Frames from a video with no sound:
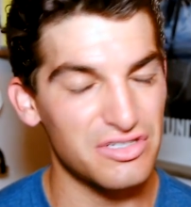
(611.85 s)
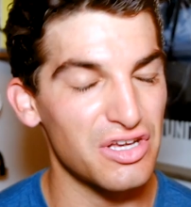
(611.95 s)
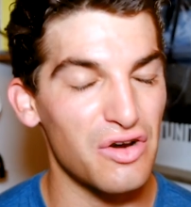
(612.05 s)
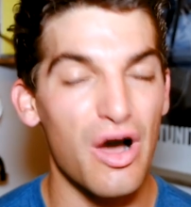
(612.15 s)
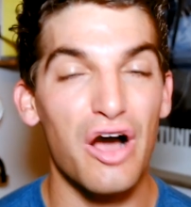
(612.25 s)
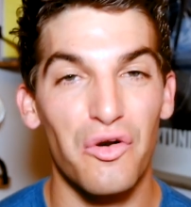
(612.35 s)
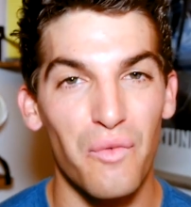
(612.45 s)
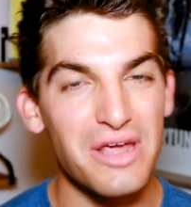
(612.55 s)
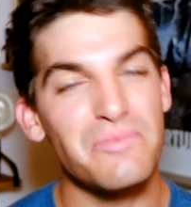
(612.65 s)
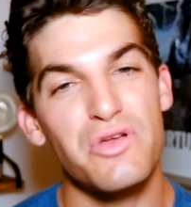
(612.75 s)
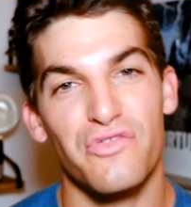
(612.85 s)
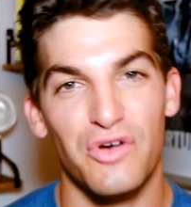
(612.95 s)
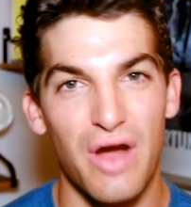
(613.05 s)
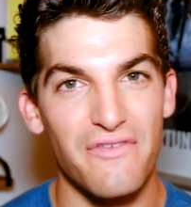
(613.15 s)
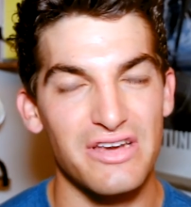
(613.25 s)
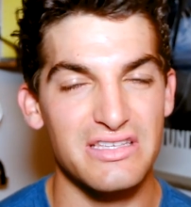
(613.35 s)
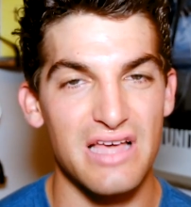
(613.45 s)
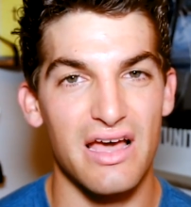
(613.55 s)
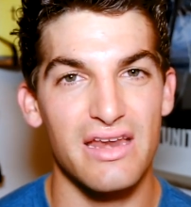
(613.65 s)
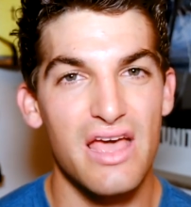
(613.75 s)
So a great computer for graphic
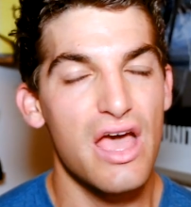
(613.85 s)
design,